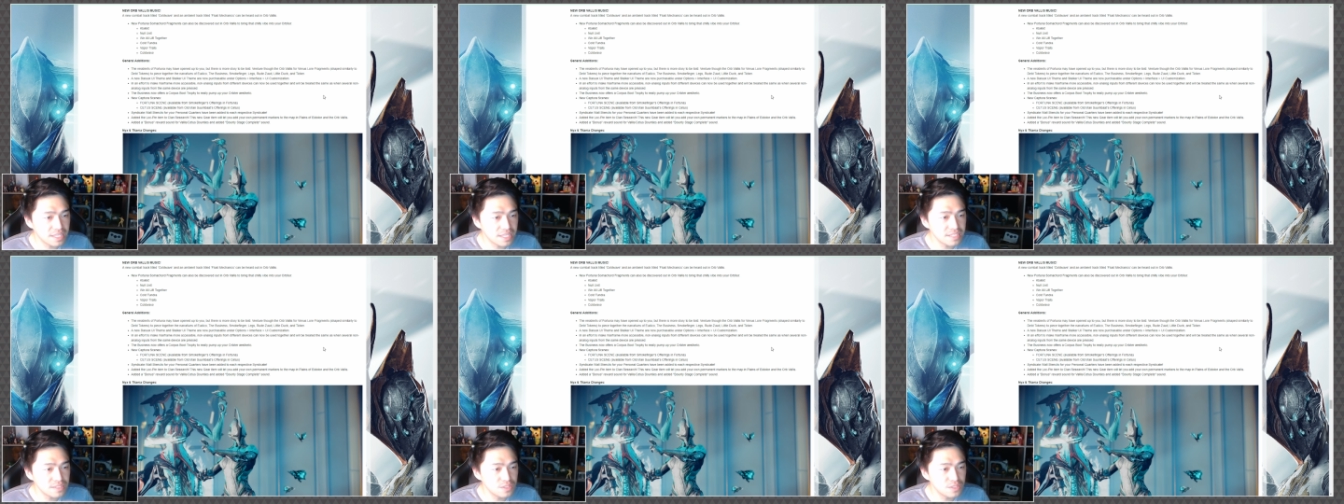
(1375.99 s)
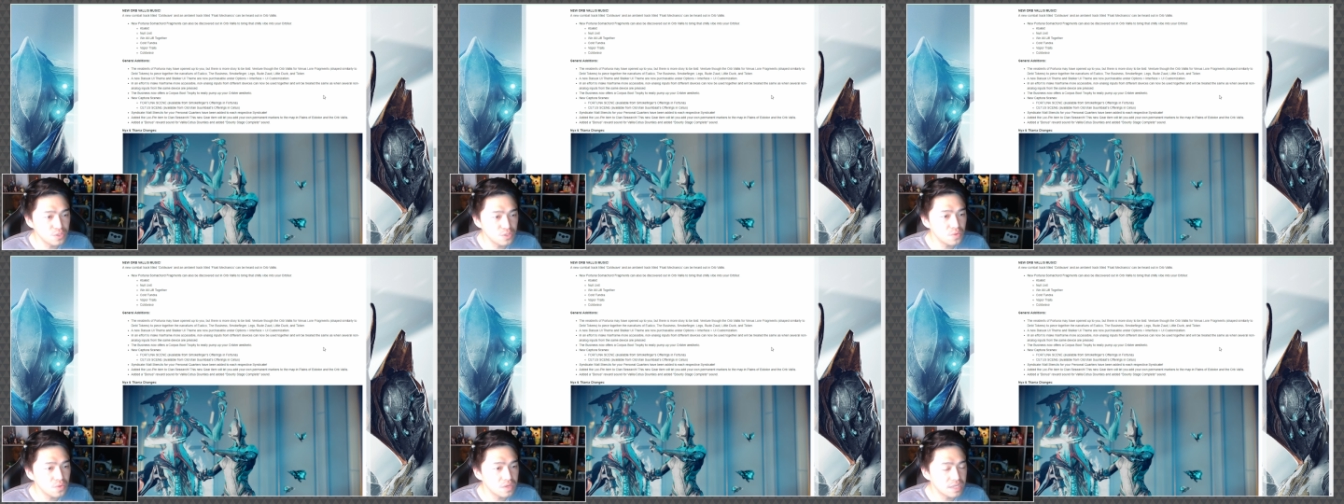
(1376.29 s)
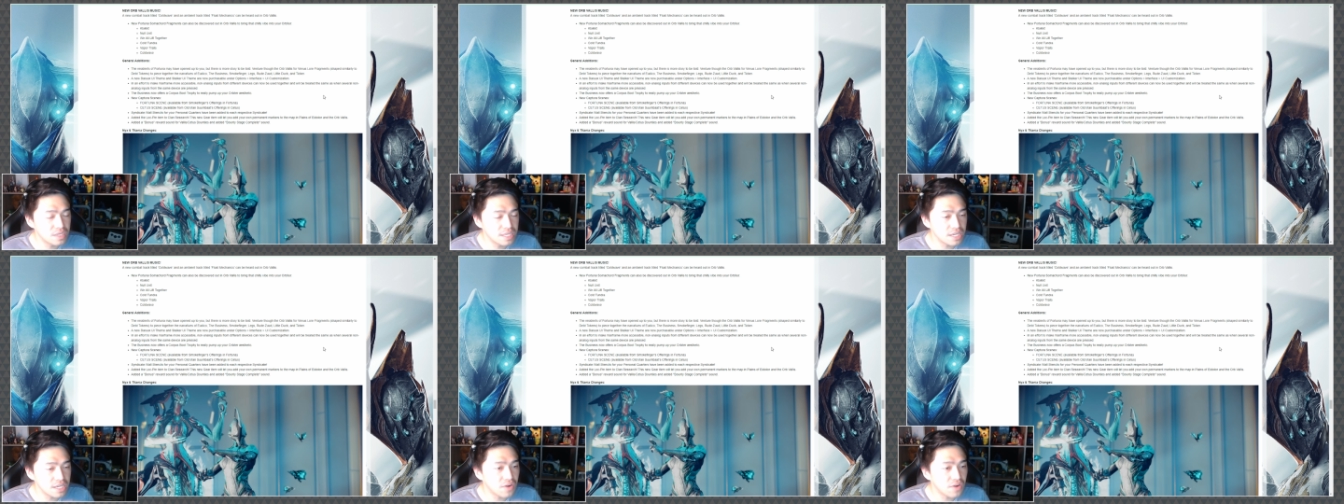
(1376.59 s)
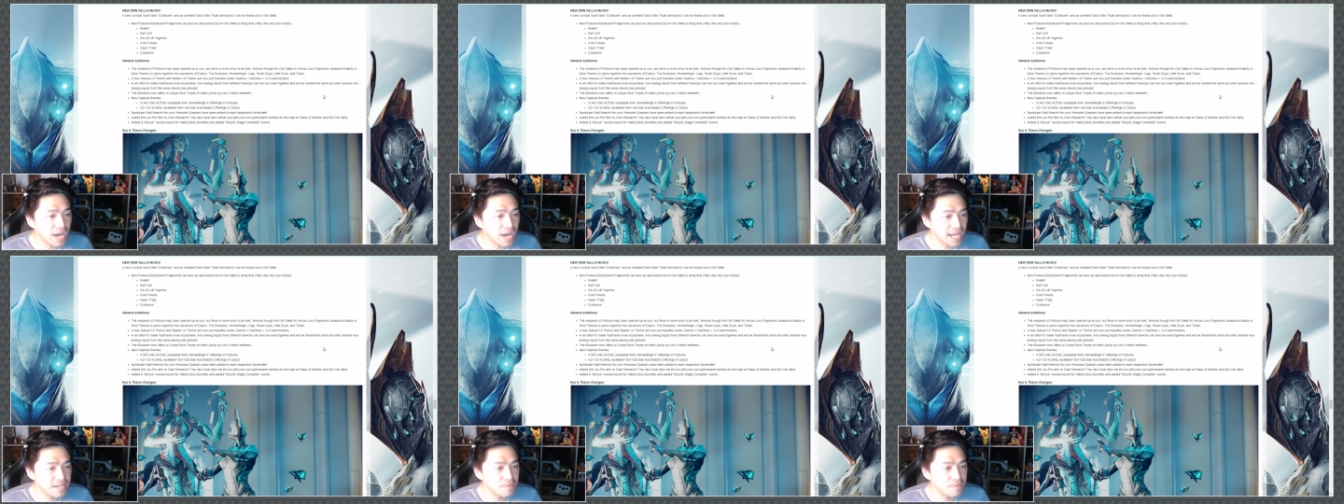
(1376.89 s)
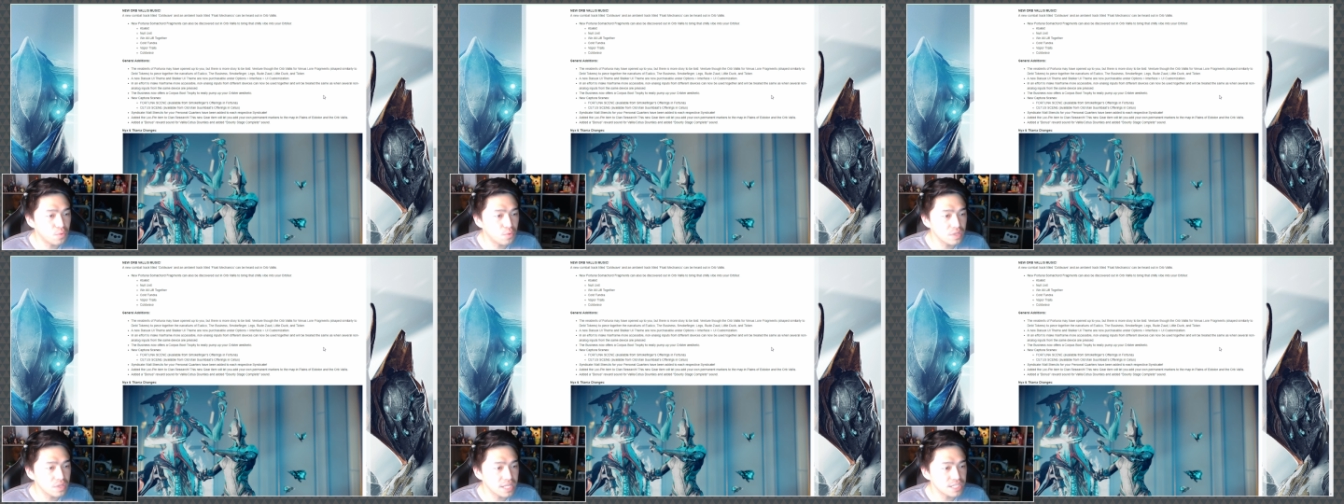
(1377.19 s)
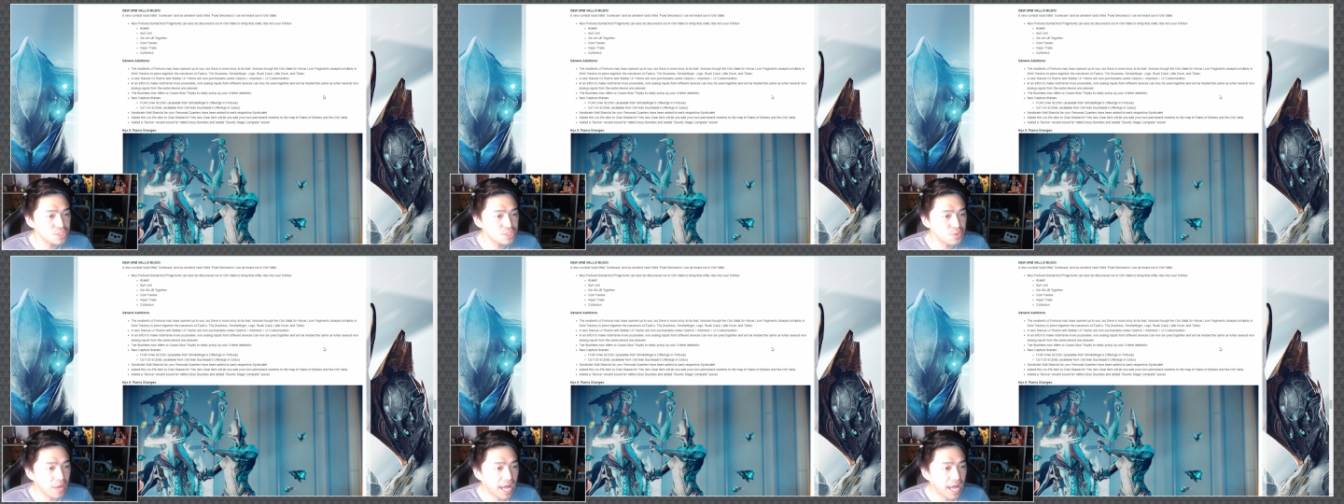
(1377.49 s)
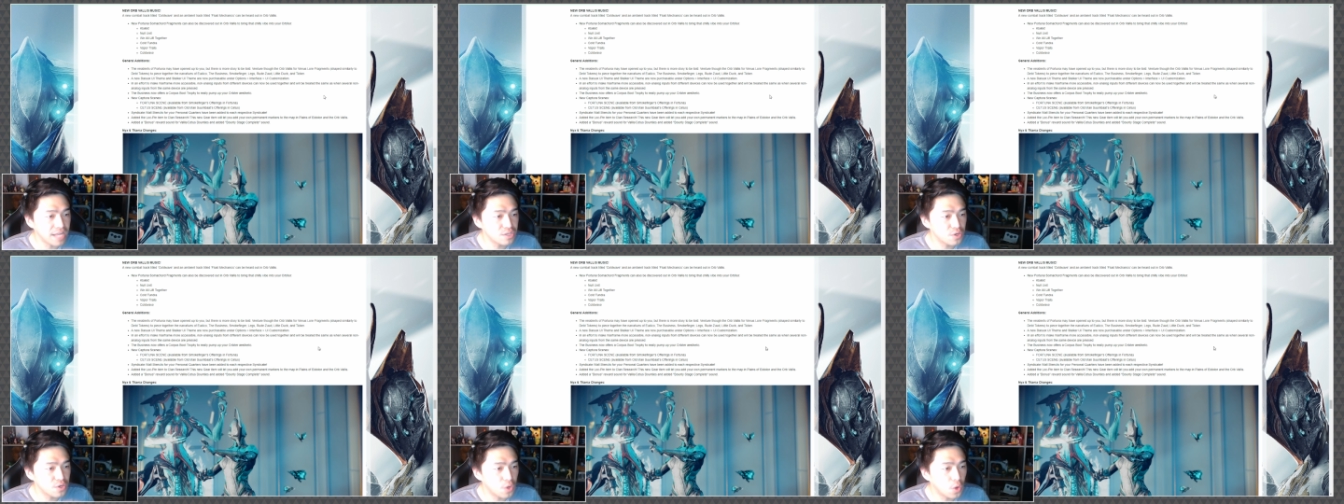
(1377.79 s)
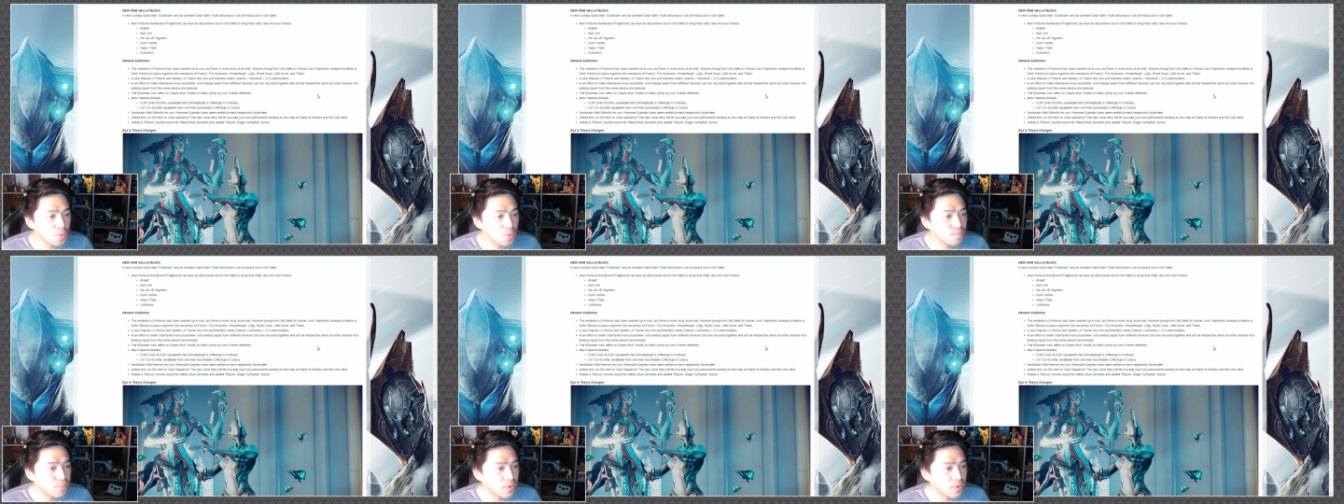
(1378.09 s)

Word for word: This new gear item will let you add your own